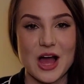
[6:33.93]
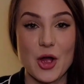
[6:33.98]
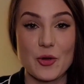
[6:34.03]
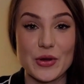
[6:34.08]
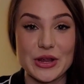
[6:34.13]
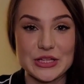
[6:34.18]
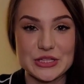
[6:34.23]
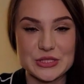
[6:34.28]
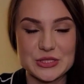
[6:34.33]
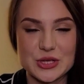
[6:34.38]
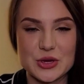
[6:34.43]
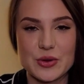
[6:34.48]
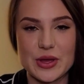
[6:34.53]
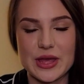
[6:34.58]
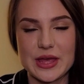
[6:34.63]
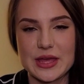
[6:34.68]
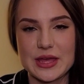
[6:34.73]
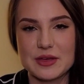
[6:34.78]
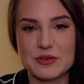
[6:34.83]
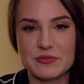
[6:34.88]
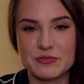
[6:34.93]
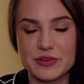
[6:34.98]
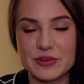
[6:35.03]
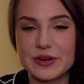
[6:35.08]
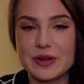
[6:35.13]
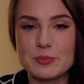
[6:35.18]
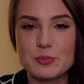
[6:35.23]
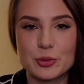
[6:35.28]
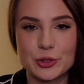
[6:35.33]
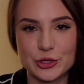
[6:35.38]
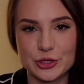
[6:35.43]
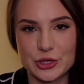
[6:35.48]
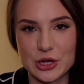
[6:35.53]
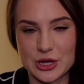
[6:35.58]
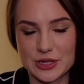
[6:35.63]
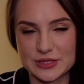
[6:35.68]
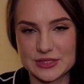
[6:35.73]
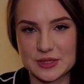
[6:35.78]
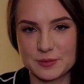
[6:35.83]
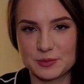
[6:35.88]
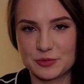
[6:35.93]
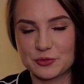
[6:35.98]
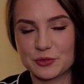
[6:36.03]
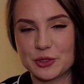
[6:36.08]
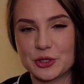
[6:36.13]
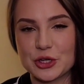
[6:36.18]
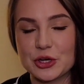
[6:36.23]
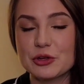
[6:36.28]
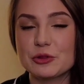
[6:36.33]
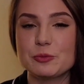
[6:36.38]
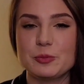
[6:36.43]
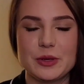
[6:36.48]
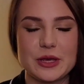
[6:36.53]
All right, so a very important concept for growth